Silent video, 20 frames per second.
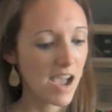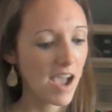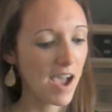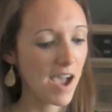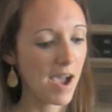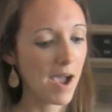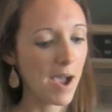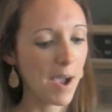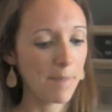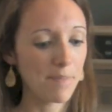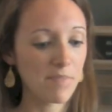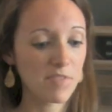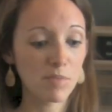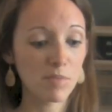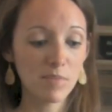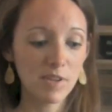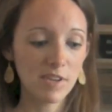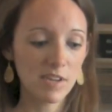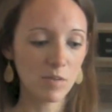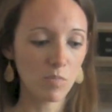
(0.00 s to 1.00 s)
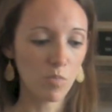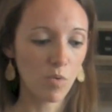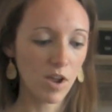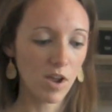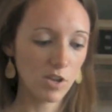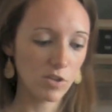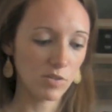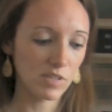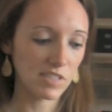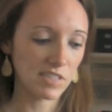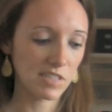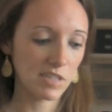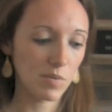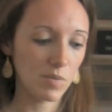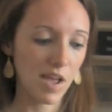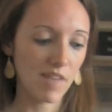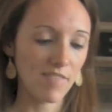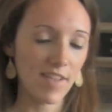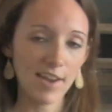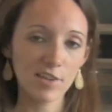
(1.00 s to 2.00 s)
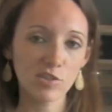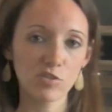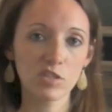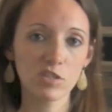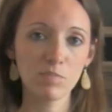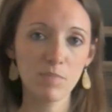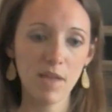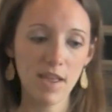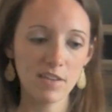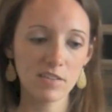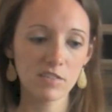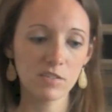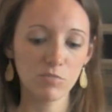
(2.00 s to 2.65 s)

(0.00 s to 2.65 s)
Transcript: The medium one, you can see we have extra space.